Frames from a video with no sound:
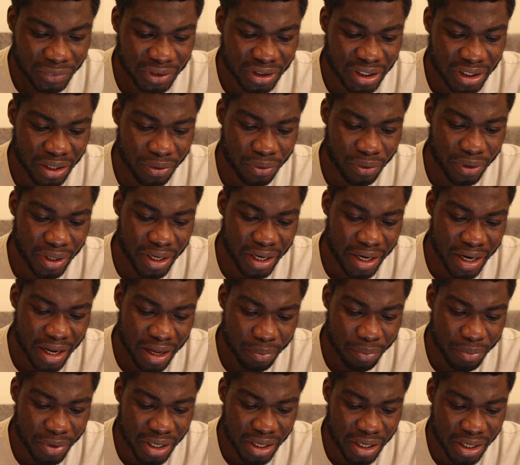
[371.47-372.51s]
there could either
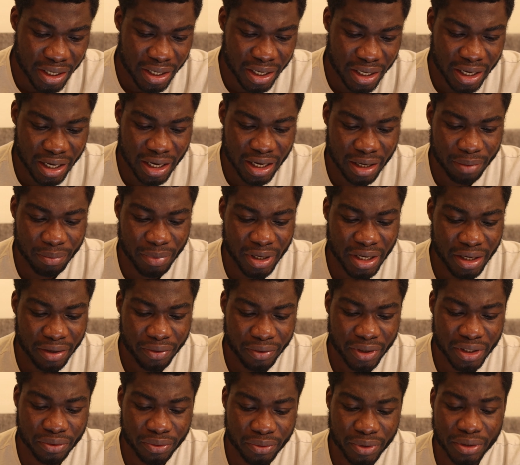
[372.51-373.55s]
be
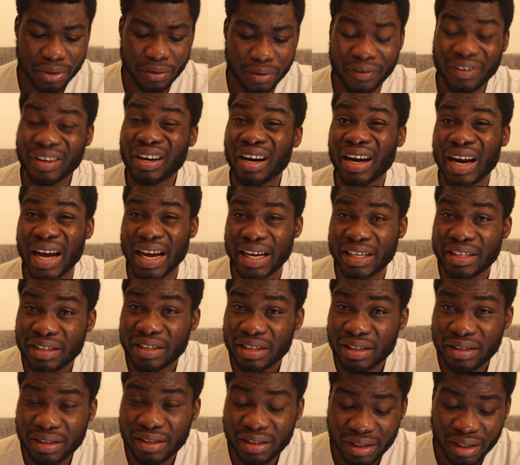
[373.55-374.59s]
increased risk of
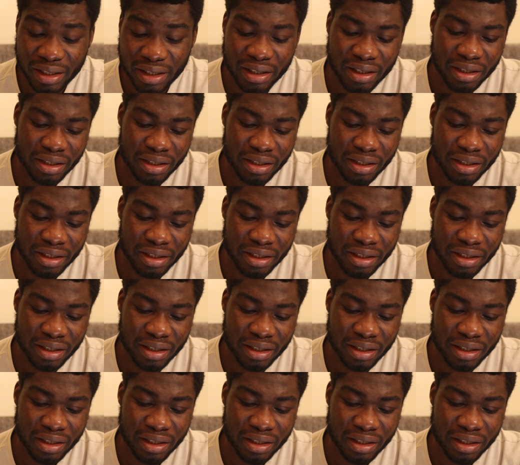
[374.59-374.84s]
crisis,